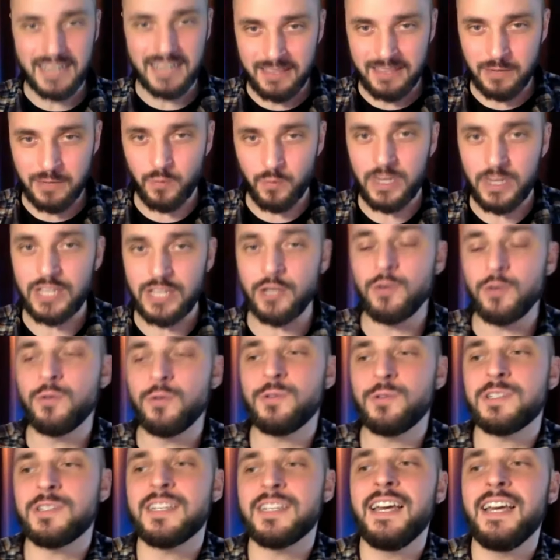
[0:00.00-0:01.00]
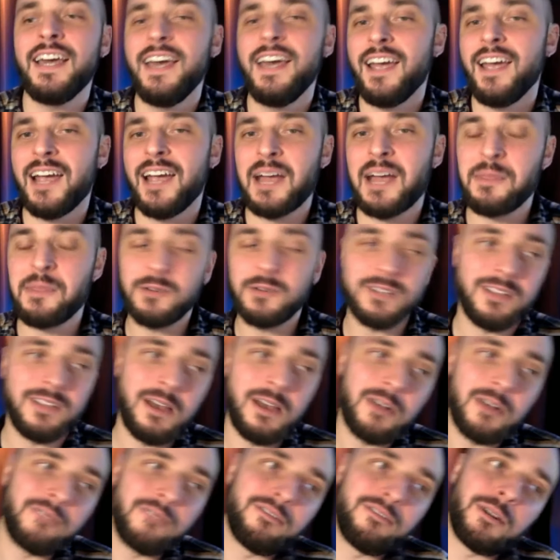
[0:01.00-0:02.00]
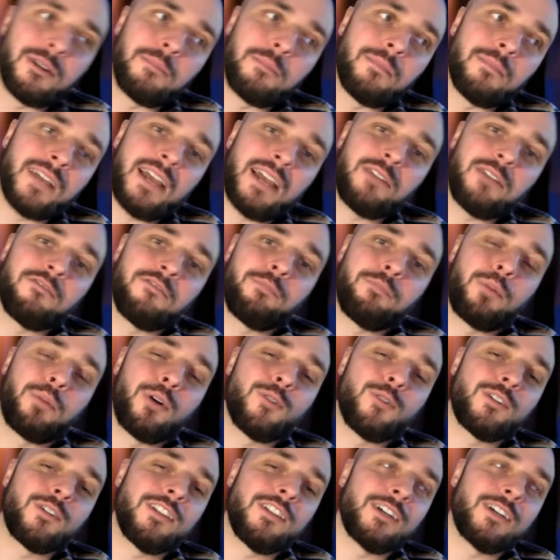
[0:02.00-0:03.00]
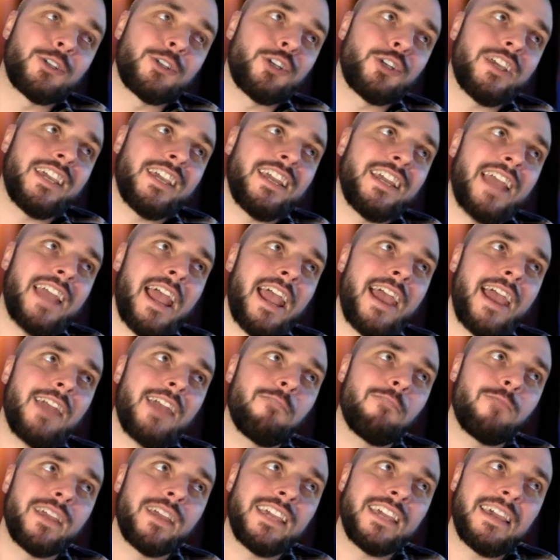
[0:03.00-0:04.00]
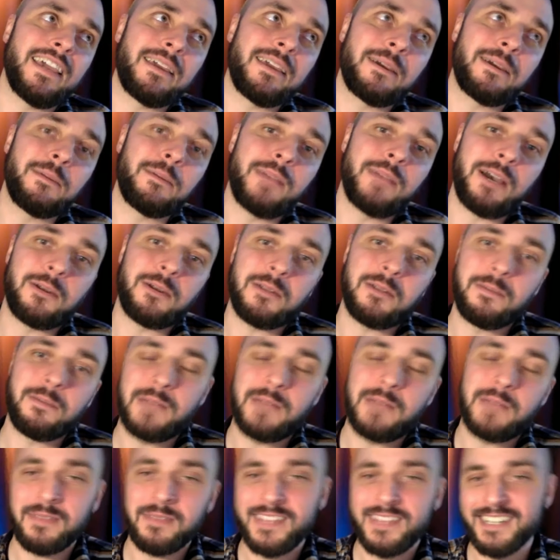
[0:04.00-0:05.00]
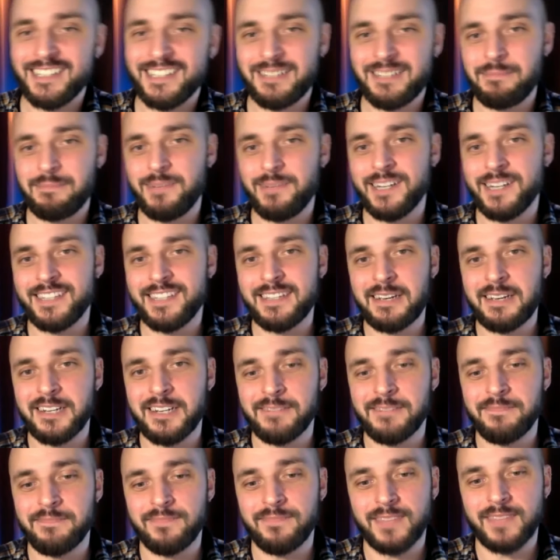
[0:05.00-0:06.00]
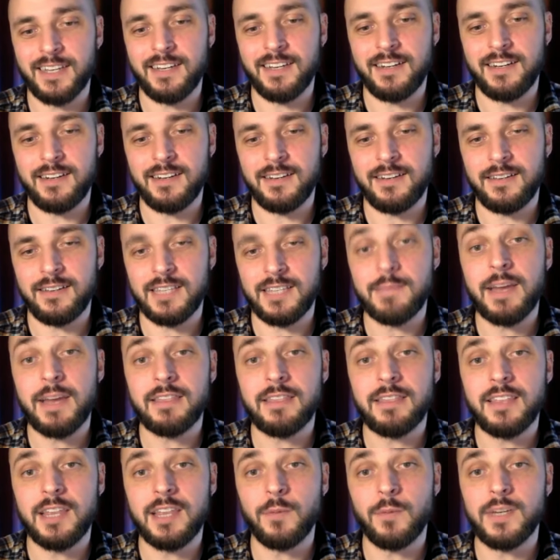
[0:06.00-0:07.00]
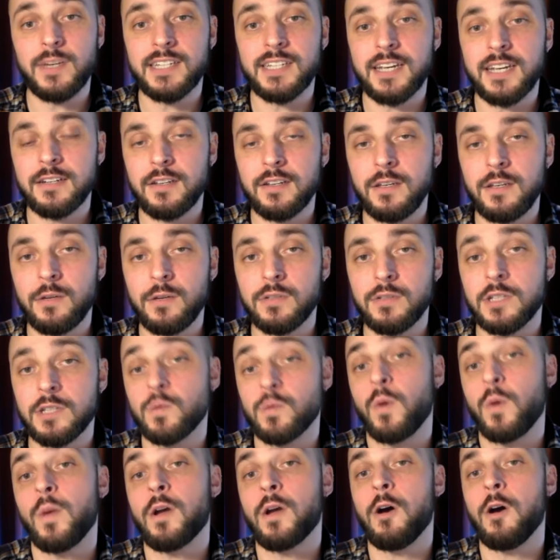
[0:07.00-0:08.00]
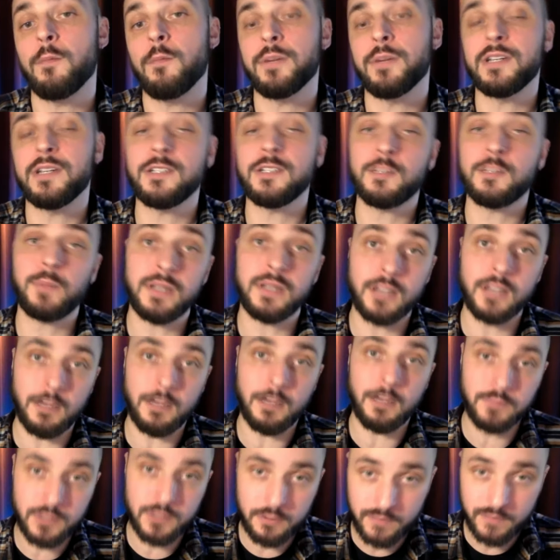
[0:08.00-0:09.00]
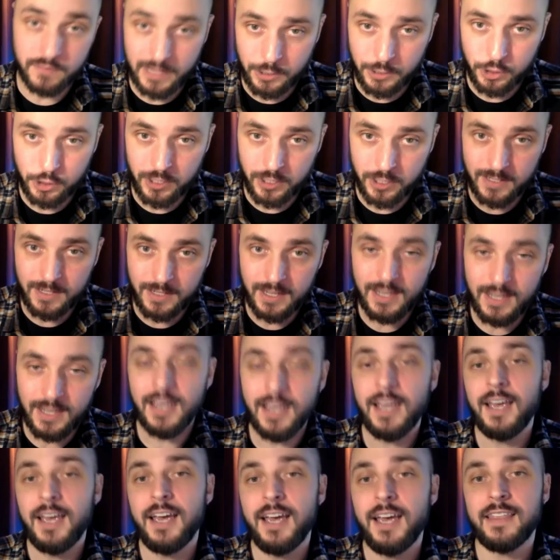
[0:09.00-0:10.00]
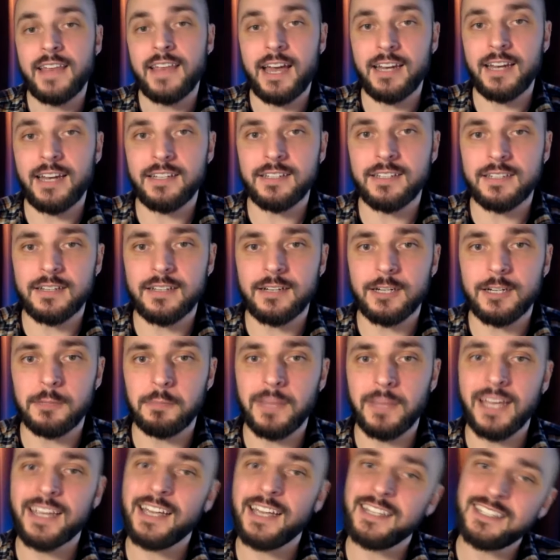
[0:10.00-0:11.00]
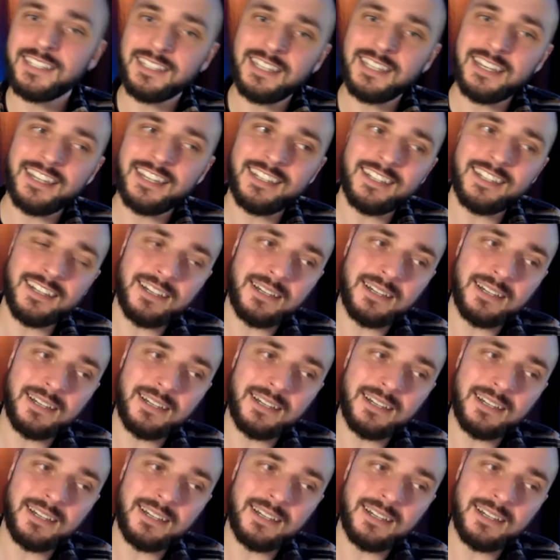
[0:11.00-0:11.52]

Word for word: that we use, and there's a lot of kind of pearl clutching and hand wringing about this, but the method that we tend to use is what we call participant observation. That is, like I said,